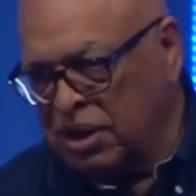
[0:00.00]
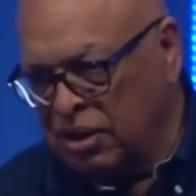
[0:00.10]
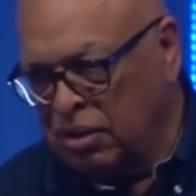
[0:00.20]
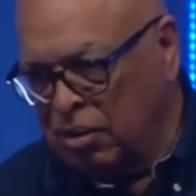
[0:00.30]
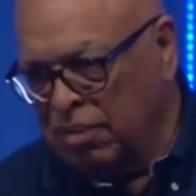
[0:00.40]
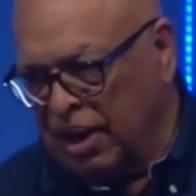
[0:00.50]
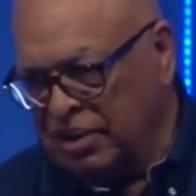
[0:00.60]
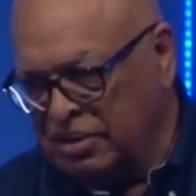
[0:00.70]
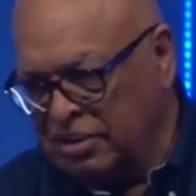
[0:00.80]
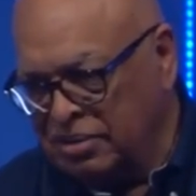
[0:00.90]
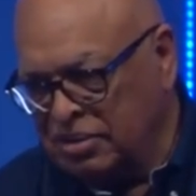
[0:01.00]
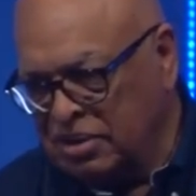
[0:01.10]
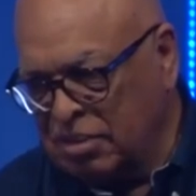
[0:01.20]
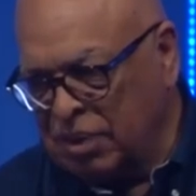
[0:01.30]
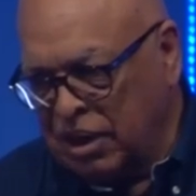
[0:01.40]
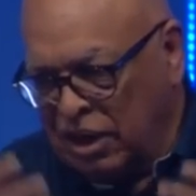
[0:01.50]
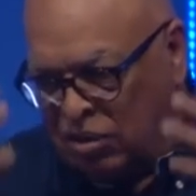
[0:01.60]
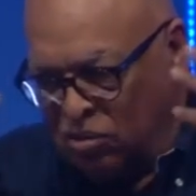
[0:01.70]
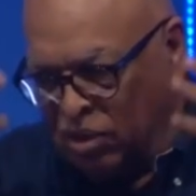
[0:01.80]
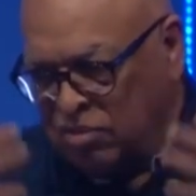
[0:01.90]
Can you imagine somebody
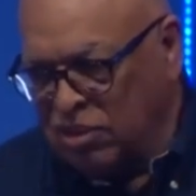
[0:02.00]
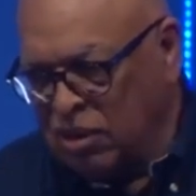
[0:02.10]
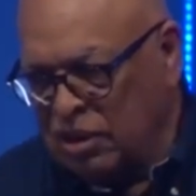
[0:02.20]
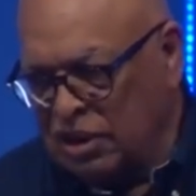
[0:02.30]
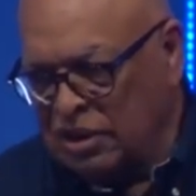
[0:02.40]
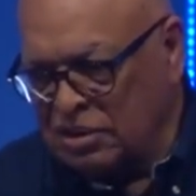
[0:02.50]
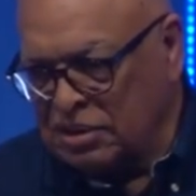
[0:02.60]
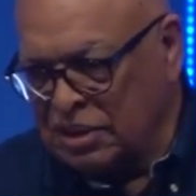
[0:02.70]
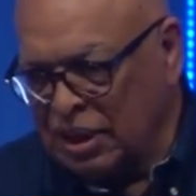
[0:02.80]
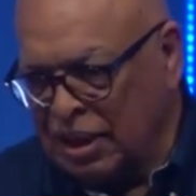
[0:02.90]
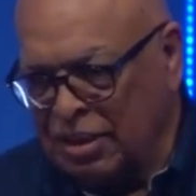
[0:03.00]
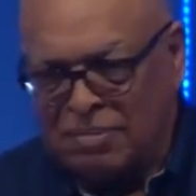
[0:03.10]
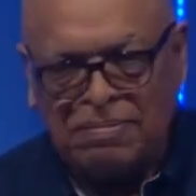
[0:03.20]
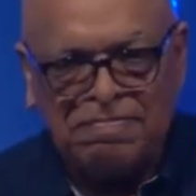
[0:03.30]
getting rid of all of this? Yeah.